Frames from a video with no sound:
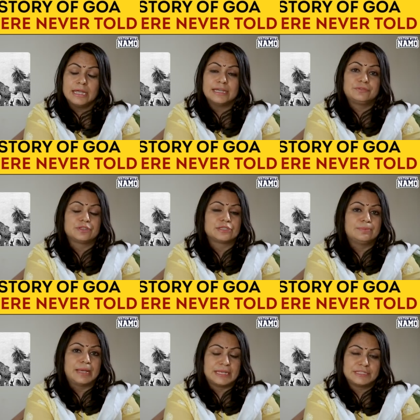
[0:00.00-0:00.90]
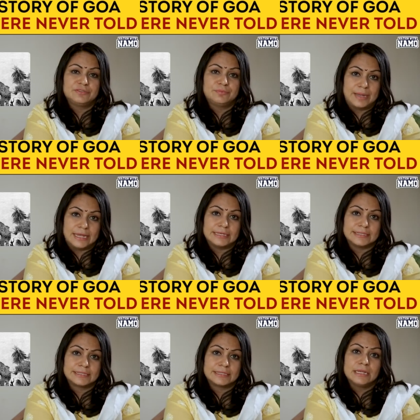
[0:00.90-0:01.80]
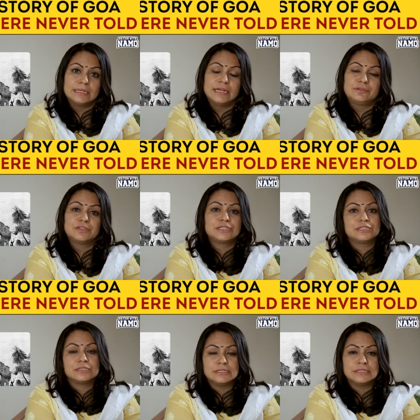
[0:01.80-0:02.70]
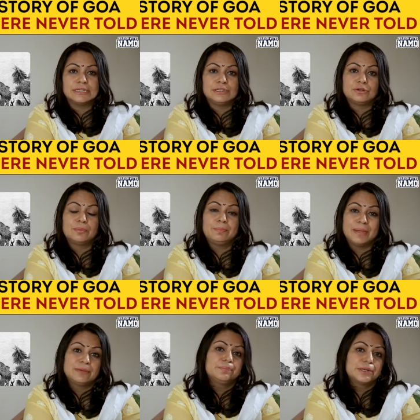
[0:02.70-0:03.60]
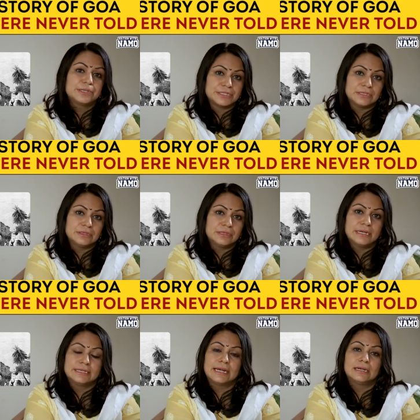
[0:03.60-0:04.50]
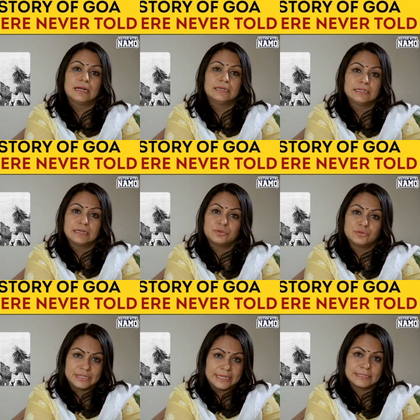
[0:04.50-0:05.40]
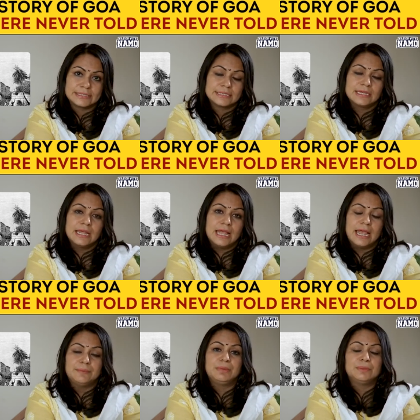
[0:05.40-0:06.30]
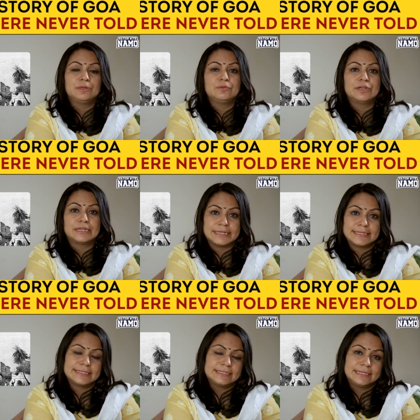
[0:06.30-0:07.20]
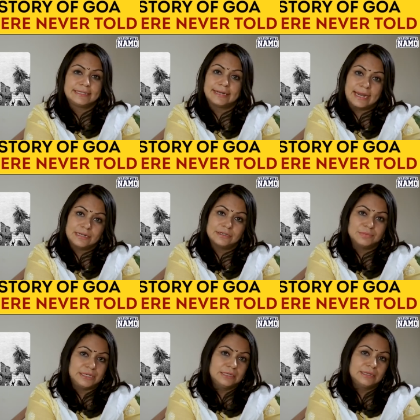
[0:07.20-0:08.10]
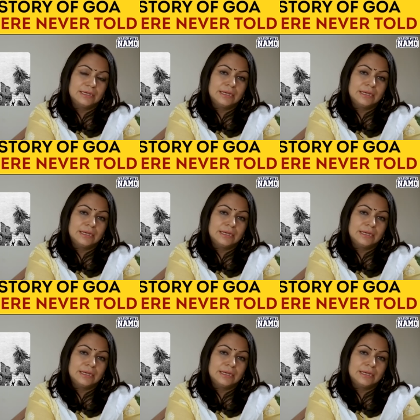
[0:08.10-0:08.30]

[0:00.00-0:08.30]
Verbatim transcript: It was a massive palace that was turned into a big prison. It had underground cells, and people were arrested there randomly.